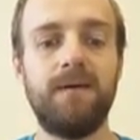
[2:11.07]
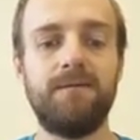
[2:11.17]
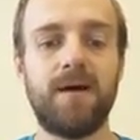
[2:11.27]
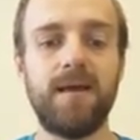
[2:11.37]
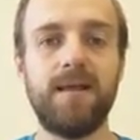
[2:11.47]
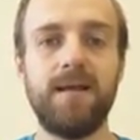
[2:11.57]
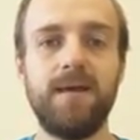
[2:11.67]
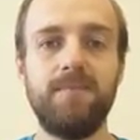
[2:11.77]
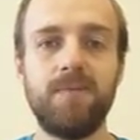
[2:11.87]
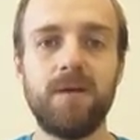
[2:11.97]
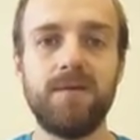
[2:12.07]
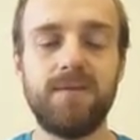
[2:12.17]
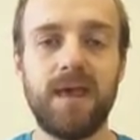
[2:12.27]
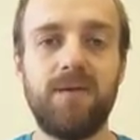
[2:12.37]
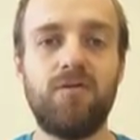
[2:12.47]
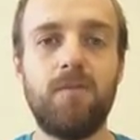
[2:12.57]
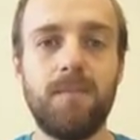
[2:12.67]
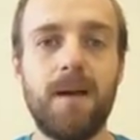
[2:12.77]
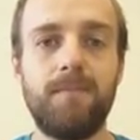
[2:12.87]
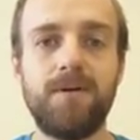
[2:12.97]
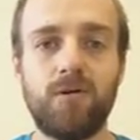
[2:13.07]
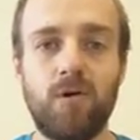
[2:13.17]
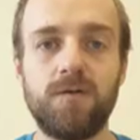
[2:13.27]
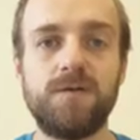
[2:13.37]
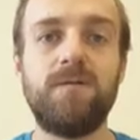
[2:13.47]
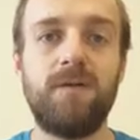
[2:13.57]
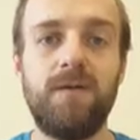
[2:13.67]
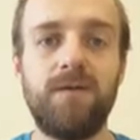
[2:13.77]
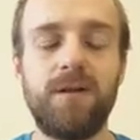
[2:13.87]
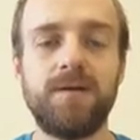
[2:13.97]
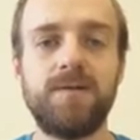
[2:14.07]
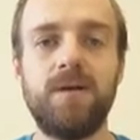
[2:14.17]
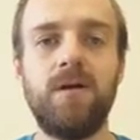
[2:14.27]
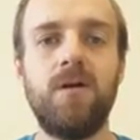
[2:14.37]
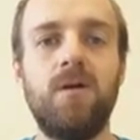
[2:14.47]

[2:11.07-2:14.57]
And finally, David remembered God's faithfulness.